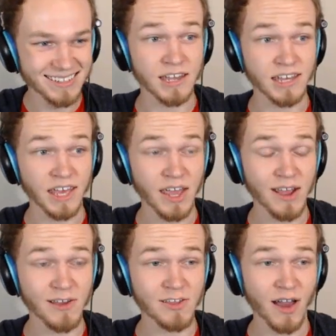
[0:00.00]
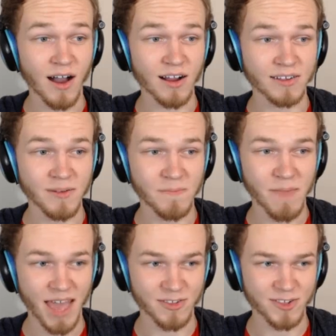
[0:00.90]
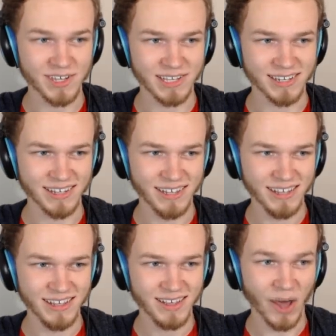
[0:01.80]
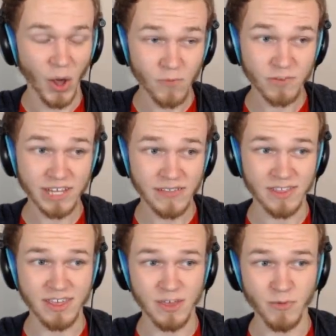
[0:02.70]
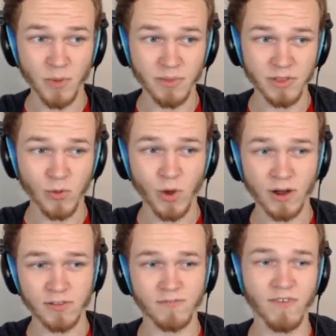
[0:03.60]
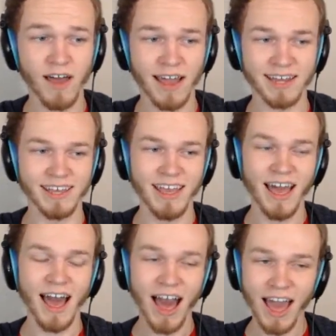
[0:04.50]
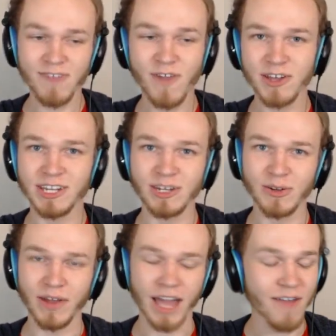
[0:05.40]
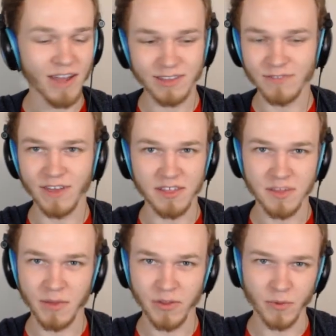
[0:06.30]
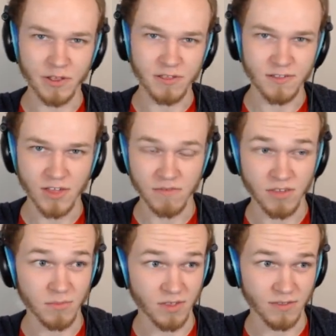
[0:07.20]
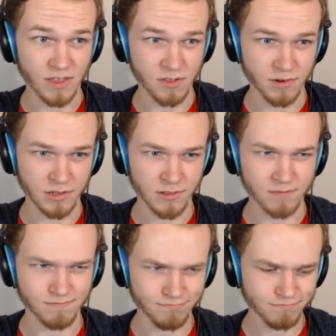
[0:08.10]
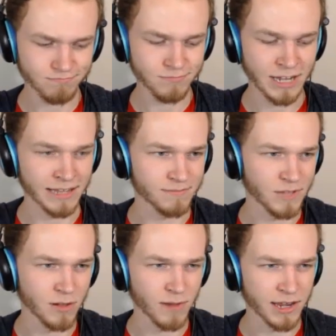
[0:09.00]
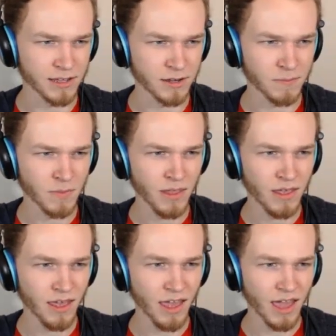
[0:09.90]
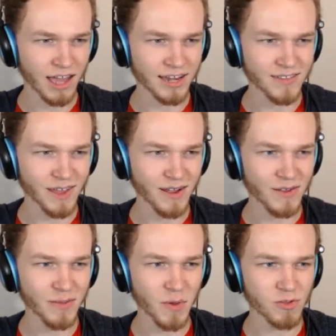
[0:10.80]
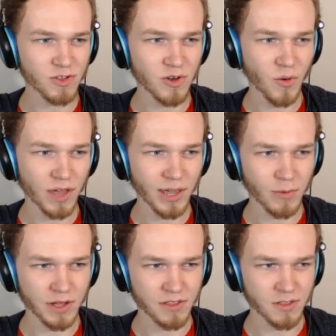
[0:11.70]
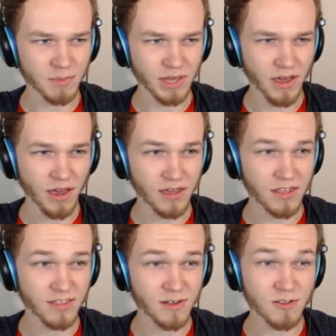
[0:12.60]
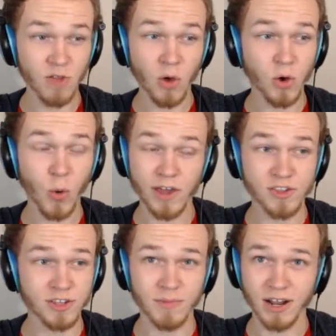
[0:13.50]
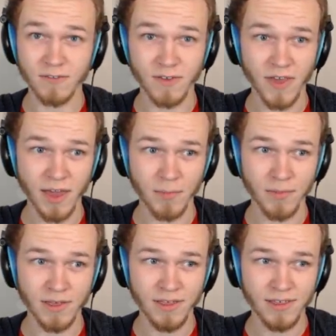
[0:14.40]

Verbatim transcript: And here's Arkham Mansion. Hopefully the teeth won't be too hard to find. I found it annoying. I've had to find some other ones to solve some of these riddles, like, already, you know. And they're the most annoying ones, because there's no question mark for them.